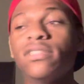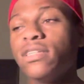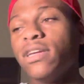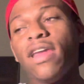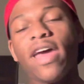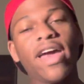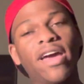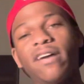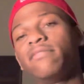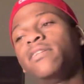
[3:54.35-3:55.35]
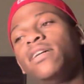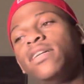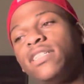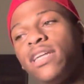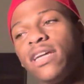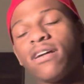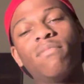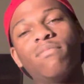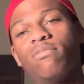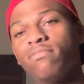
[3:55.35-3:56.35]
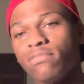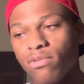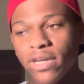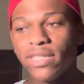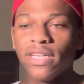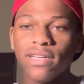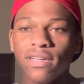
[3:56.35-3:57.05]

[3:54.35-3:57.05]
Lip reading: She didn't come with it.